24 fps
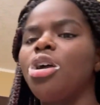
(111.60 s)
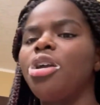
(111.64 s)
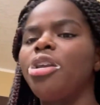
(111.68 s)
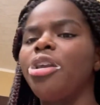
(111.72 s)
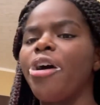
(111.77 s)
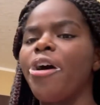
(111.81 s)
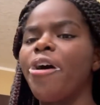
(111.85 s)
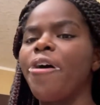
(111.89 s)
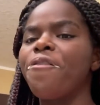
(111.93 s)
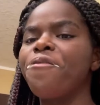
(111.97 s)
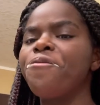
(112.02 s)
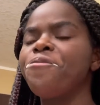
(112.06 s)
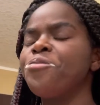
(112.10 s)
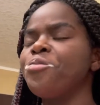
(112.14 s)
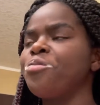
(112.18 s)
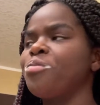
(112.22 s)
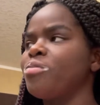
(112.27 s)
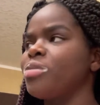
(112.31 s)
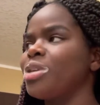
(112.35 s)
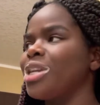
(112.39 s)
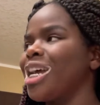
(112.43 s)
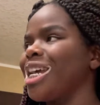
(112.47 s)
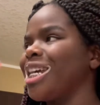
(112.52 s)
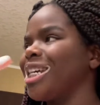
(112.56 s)
off
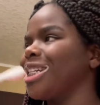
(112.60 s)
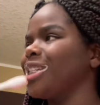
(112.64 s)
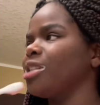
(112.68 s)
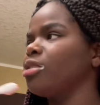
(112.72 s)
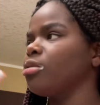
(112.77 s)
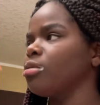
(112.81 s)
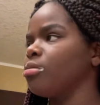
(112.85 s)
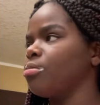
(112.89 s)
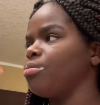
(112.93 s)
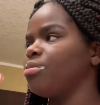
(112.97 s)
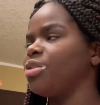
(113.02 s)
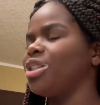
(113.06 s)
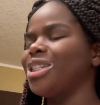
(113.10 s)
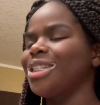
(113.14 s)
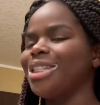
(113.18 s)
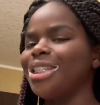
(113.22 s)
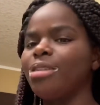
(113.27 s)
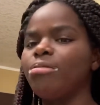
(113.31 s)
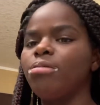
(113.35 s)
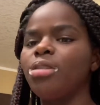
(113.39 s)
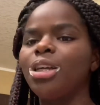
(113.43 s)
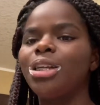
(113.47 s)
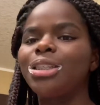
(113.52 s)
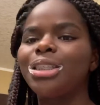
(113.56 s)
like
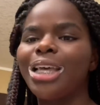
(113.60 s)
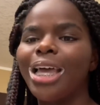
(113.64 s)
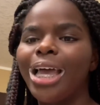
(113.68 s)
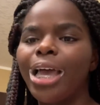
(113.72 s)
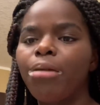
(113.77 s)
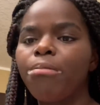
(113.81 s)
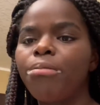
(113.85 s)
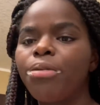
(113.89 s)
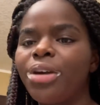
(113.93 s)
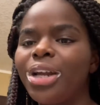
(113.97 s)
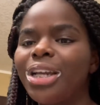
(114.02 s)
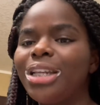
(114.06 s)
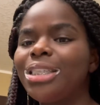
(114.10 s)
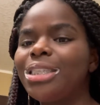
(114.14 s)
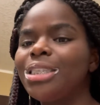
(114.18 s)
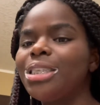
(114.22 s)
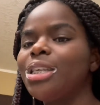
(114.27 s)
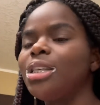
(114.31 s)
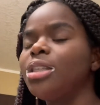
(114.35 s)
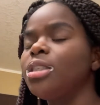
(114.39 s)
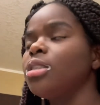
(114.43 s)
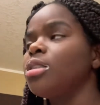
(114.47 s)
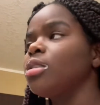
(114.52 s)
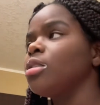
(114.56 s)
brushing because I have
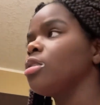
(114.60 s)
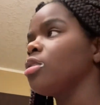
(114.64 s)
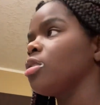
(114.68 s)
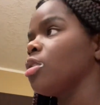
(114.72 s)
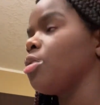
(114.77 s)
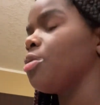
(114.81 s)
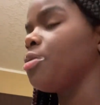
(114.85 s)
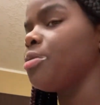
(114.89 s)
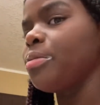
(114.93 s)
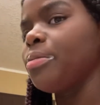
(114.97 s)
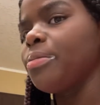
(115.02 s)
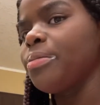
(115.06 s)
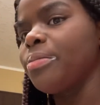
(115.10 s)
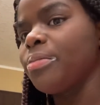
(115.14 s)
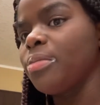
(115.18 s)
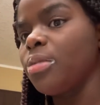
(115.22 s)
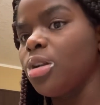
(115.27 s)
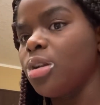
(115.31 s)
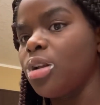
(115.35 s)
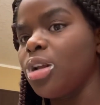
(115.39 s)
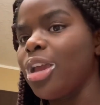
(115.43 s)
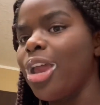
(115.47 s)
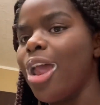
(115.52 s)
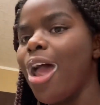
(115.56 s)
braces, so
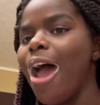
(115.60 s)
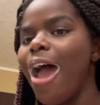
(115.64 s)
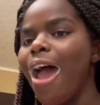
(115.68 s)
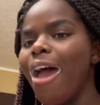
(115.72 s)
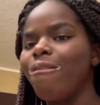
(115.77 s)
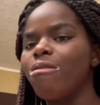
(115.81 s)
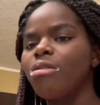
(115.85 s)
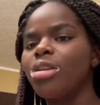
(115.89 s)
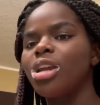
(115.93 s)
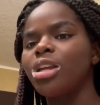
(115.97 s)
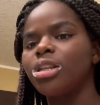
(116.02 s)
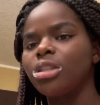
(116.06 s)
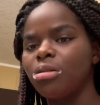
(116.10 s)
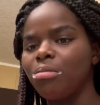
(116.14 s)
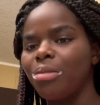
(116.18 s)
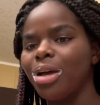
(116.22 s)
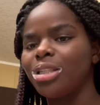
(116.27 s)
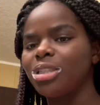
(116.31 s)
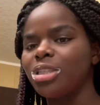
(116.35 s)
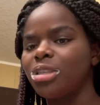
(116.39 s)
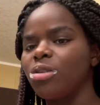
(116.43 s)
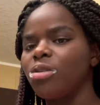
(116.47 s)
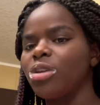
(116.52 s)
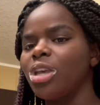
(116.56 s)
yeah, I haven't get to my
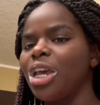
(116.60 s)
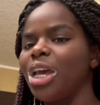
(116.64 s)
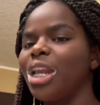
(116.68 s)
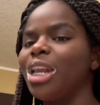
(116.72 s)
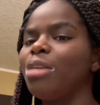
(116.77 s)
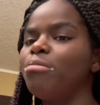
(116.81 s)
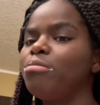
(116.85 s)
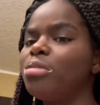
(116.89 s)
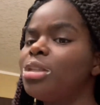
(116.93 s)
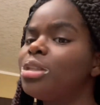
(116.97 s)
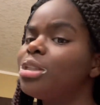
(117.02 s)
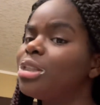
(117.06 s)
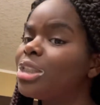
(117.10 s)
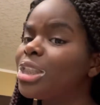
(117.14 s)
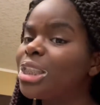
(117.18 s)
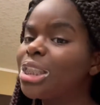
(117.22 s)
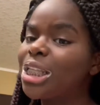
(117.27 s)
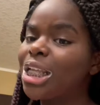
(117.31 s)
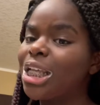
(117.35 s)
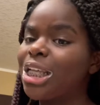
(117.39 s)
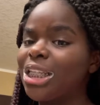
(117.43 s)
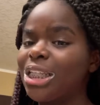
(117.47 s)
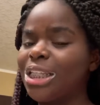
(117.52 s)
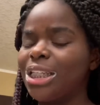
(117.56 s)
tongue yet. Let me just
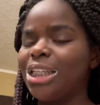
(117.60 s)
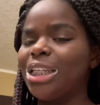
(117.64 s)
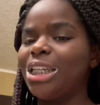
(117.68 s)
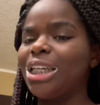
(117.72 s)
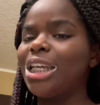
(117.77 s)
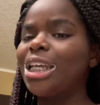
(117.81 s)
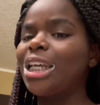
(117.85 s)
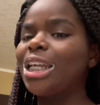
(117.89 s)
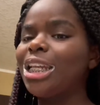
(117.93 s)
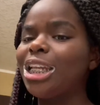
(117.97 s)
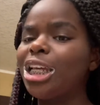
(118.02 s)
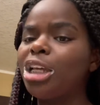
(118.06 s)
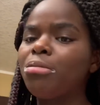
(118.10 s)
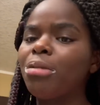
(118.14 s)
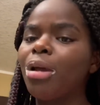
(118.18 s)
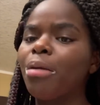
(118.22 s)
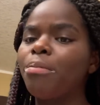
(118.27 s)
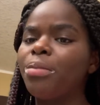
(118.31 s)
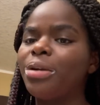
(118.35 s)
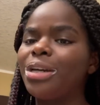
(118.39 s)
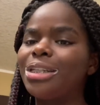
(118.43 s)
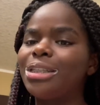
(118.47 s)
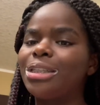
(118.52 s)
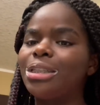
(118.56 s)
clean my
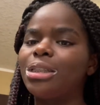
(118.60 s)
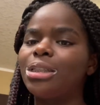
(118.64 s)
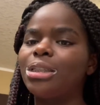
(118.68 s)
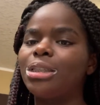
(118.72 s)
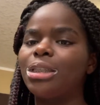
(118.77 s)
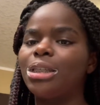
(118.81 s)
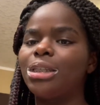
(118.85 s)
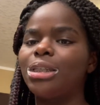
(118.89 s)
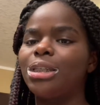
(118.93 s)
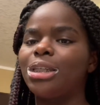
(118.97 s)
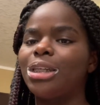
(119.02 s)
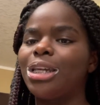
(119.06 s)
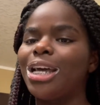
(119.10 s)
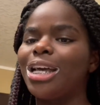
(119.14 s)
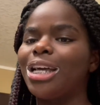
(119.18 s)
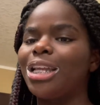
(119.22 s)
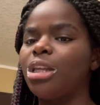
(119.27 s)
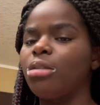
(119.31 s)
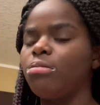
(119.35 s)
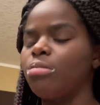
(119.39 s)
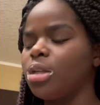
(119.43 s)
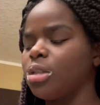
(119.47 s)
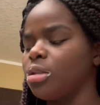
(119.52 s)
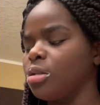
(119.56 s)
braces and then I
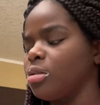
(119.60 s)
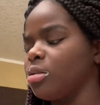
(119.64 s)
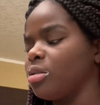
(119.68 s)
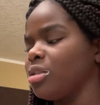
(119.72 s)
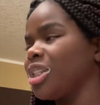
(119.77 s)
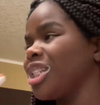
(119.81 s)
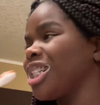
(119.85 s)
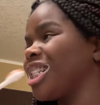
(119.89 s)
clean my tongue.